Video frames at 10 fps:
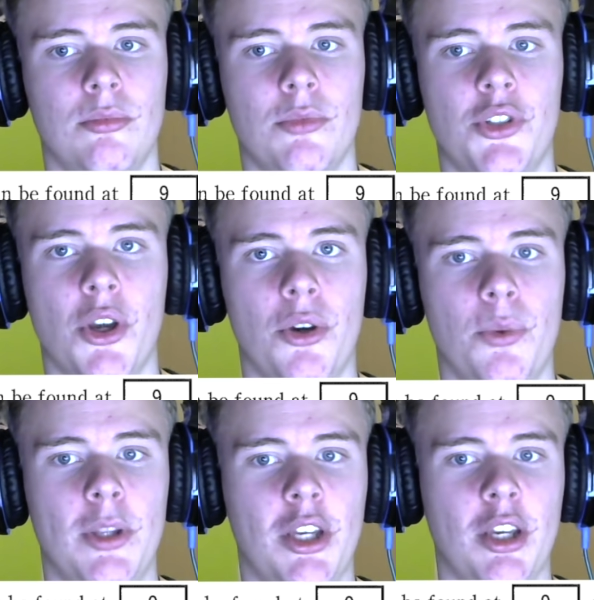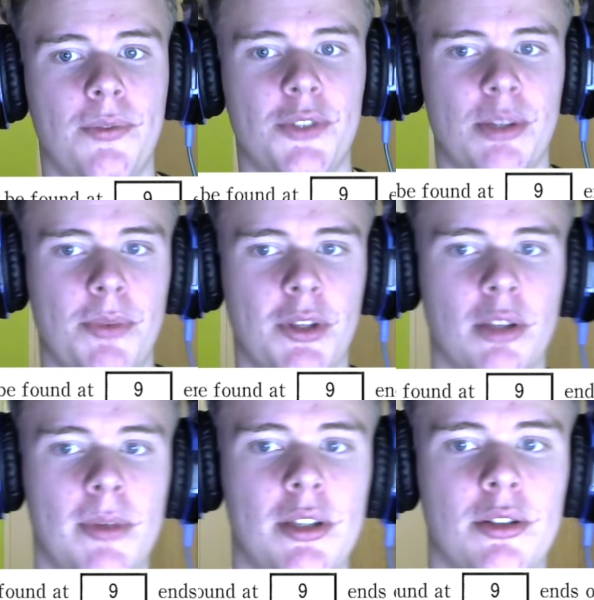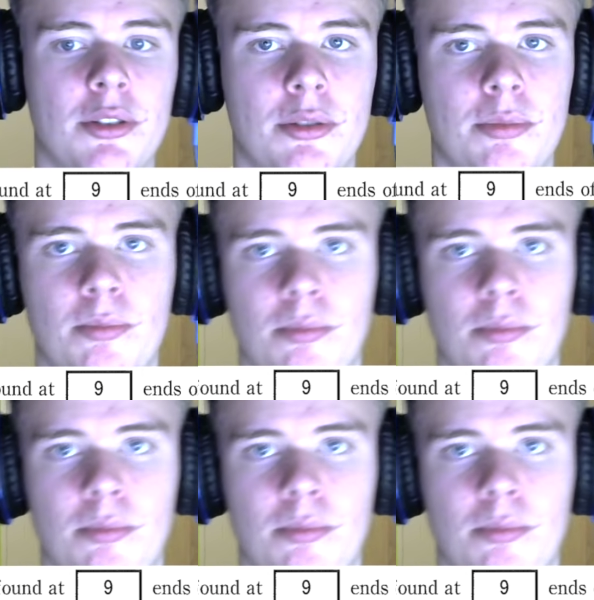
So we're looking for something that means